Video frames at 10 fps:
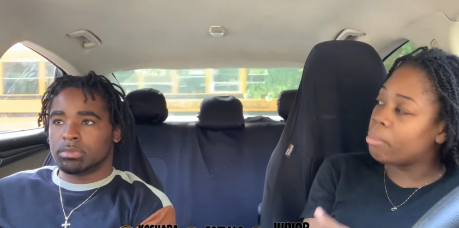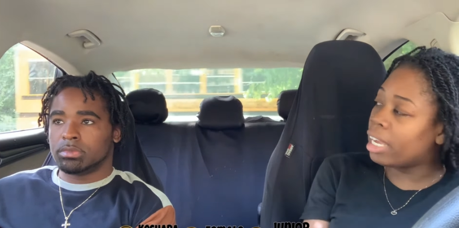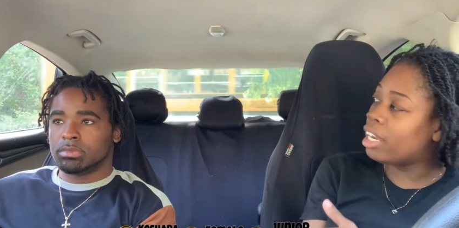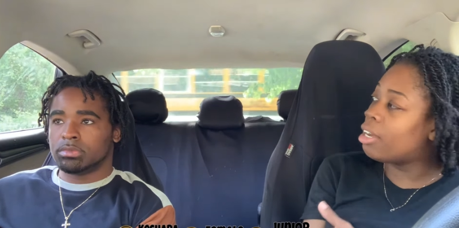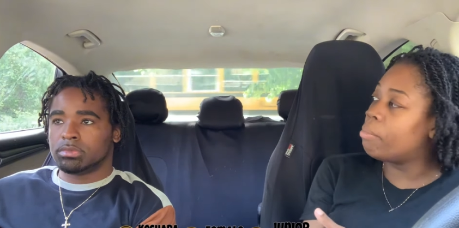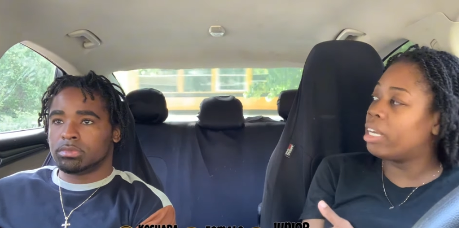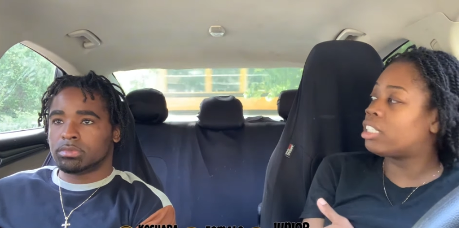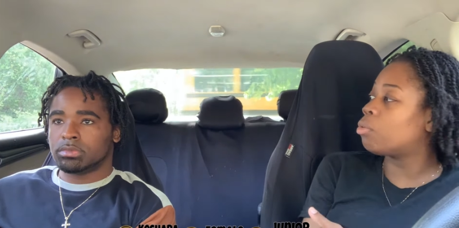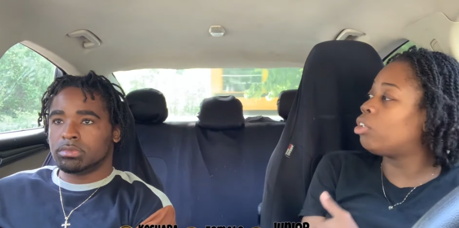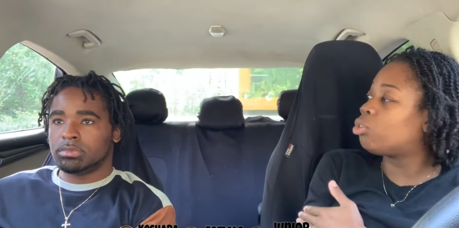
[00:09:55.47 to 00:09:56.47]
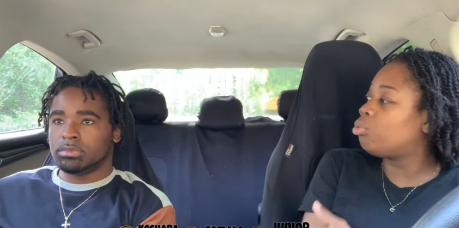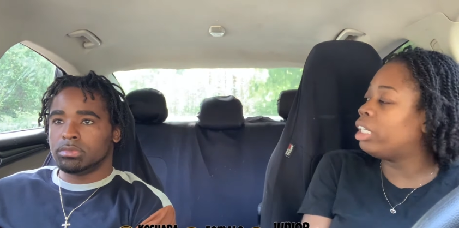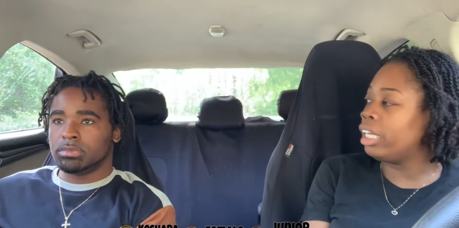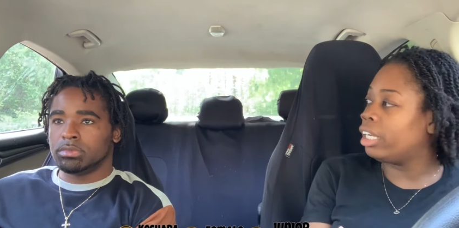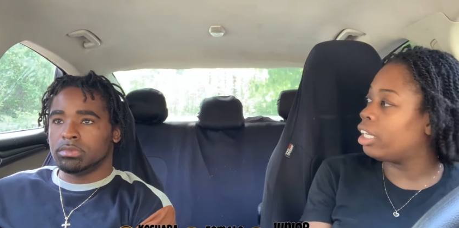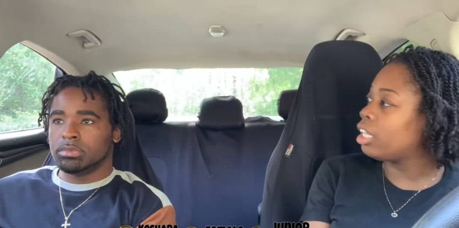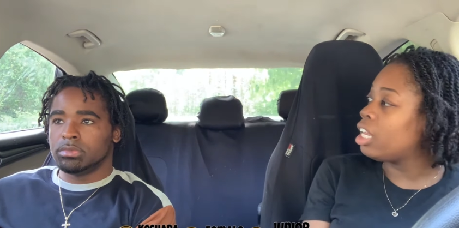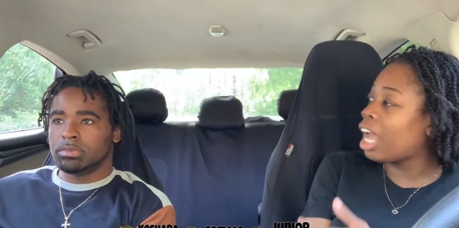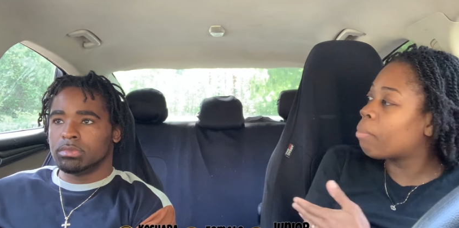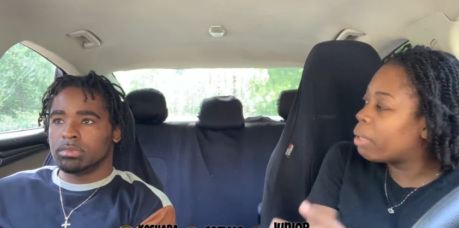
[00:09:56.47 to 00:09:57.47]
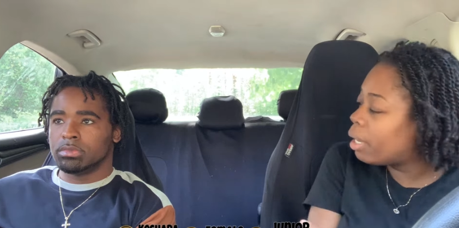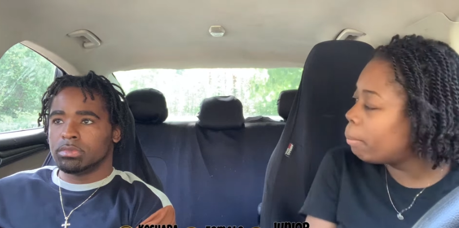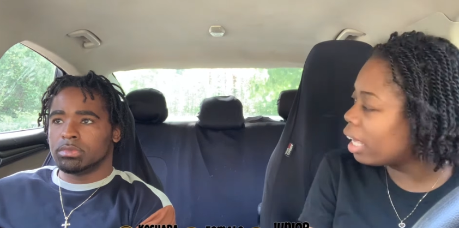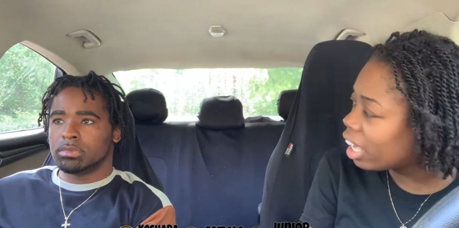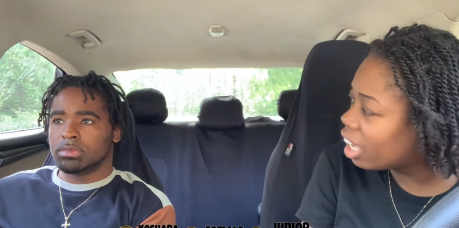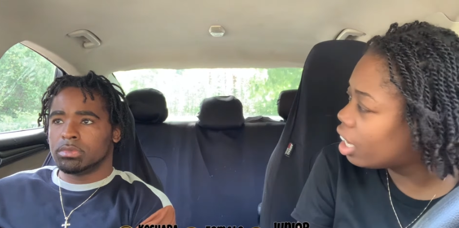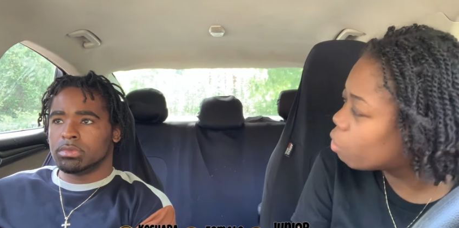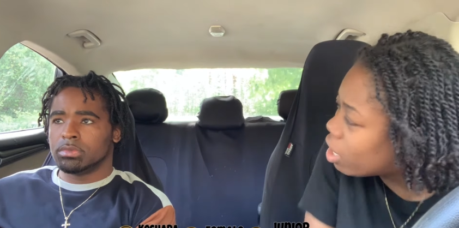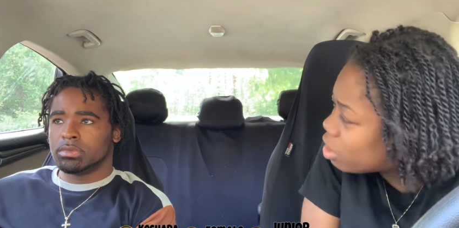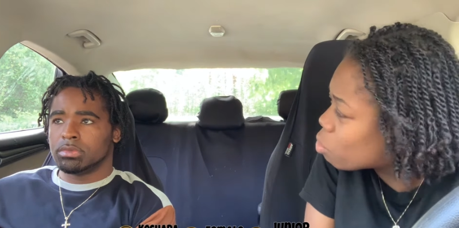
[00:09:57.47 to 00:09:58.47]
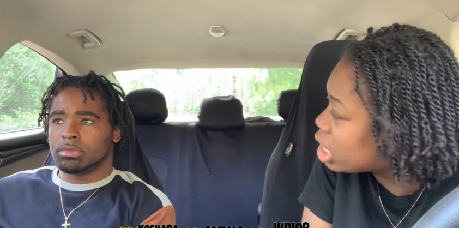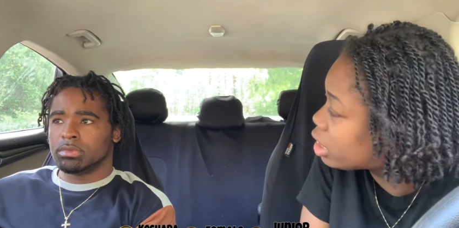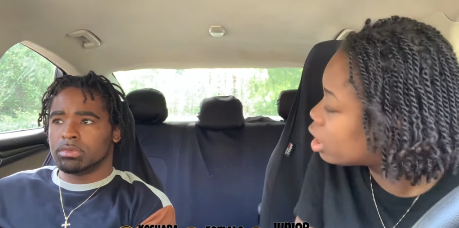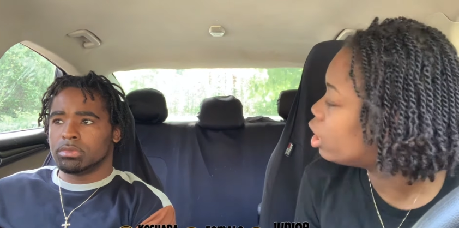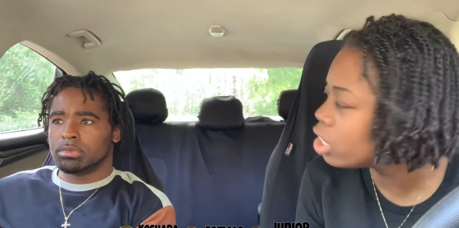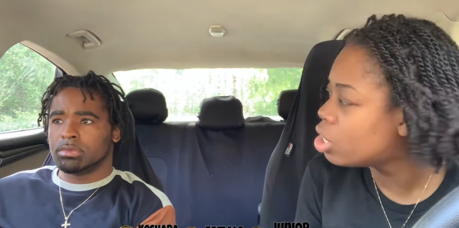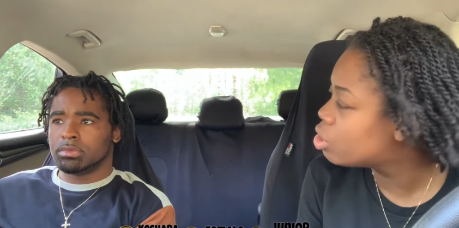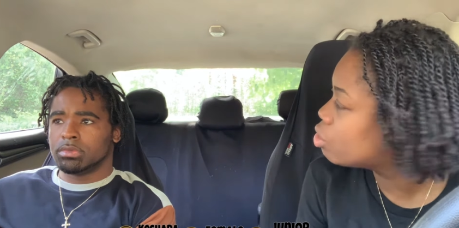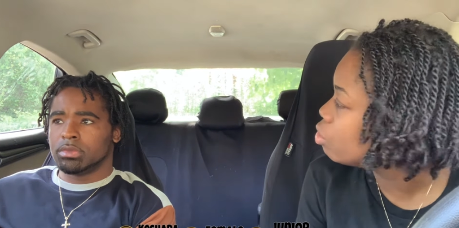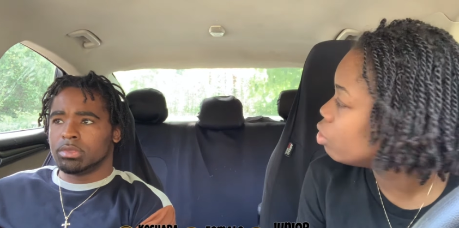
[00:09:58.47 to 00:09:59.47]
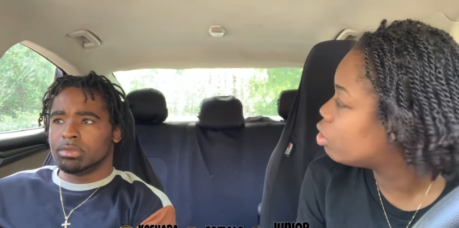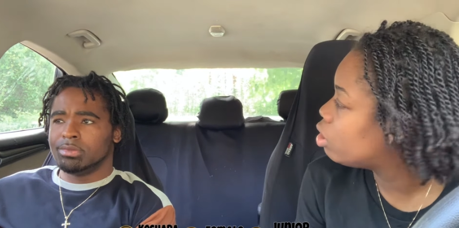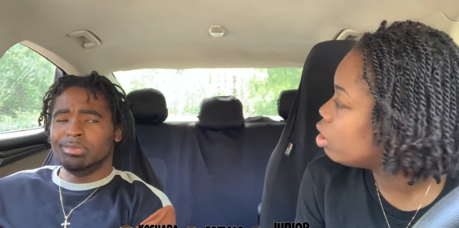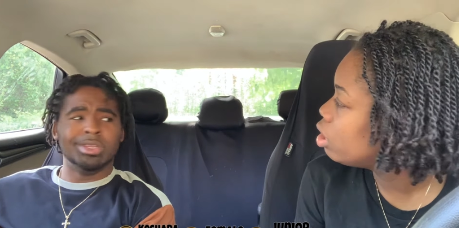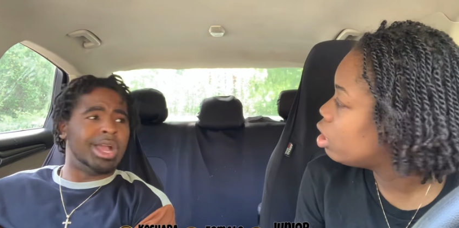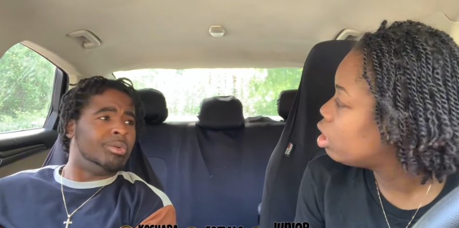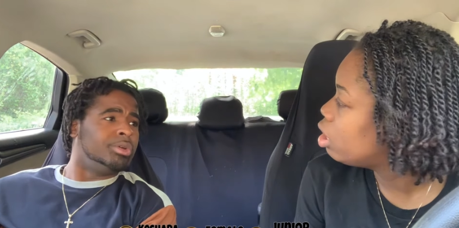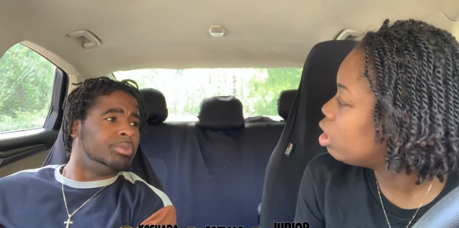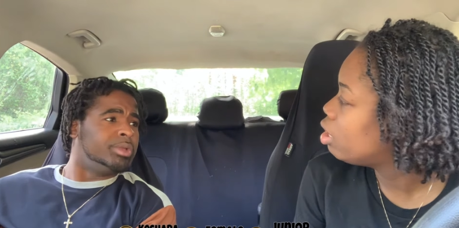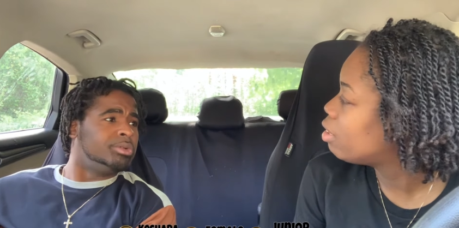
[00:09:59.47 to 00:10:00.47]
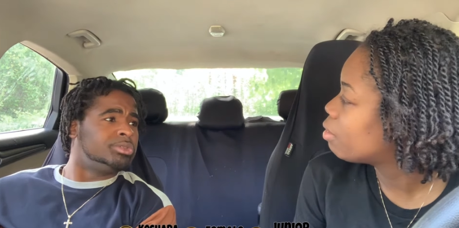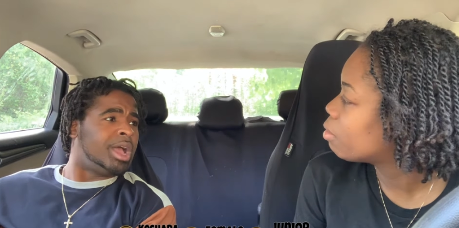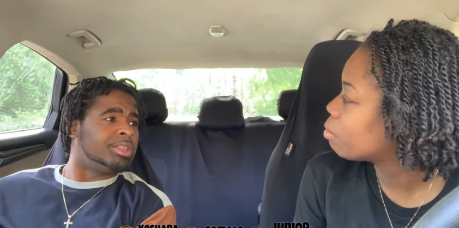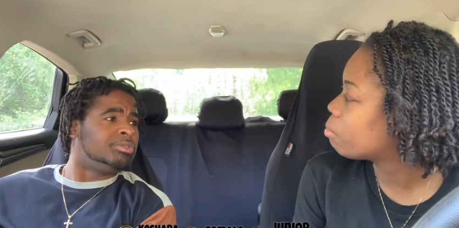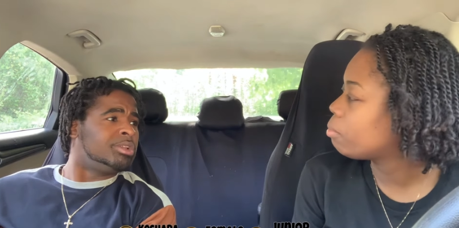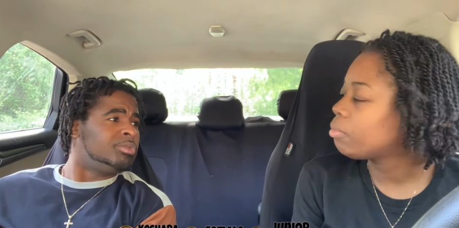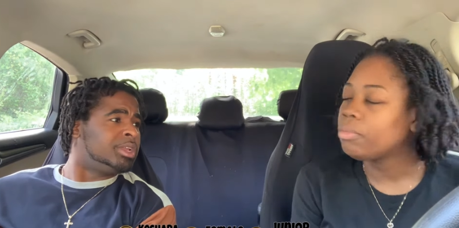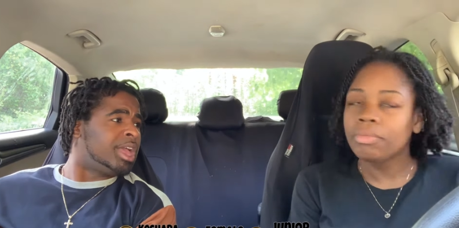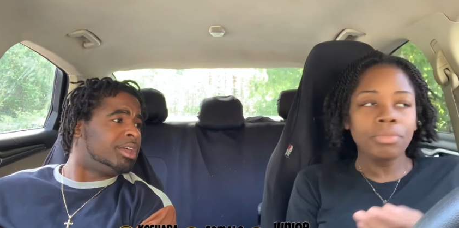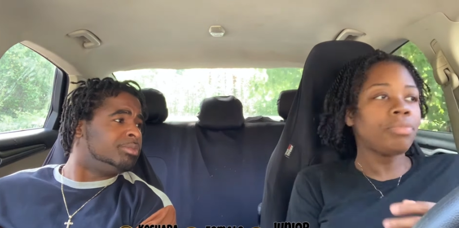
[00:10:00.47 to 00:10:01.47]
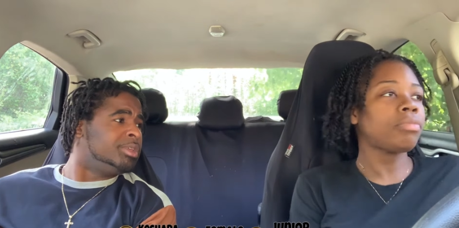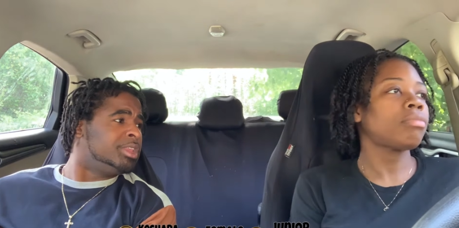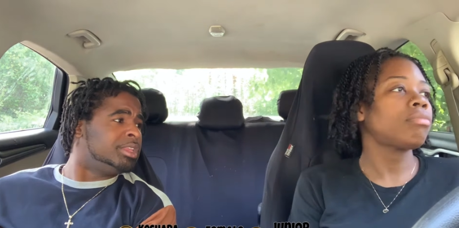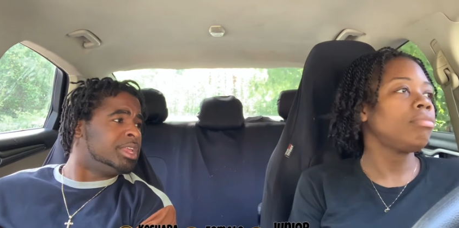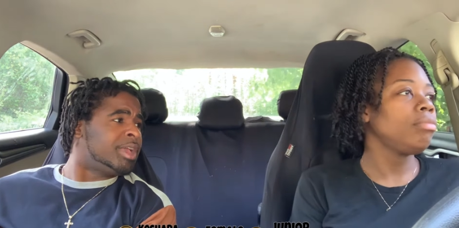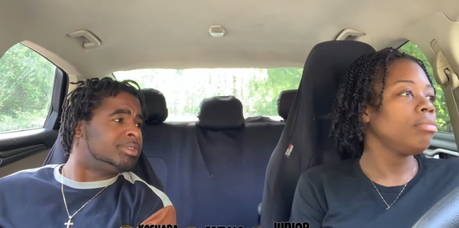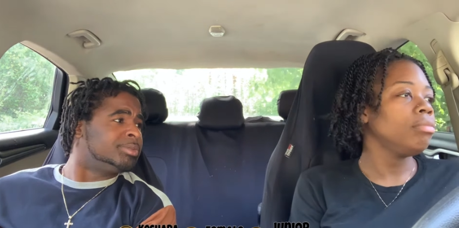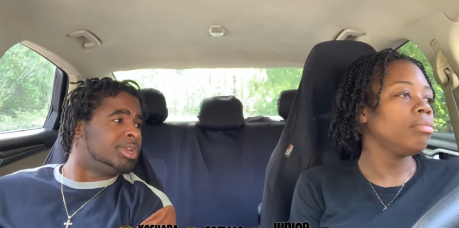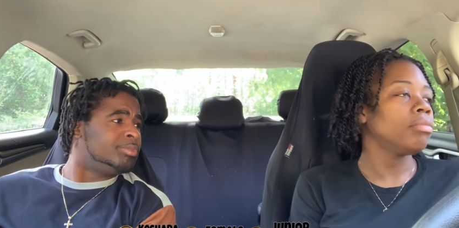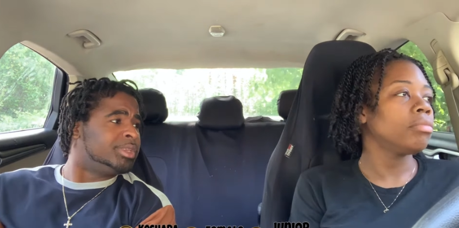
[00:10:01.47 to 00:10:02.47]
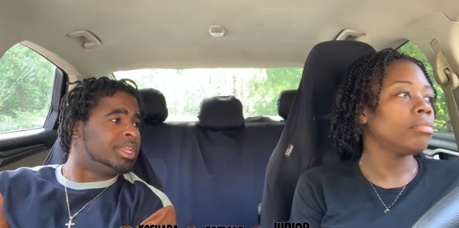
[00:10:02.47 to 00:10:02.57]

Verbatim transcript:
Speaker 1: man and admit to what you did. Like, be a man. What, what's to you? Do
Speaker 2: I want to be with you after you don't want to got committed and then gave it to me, and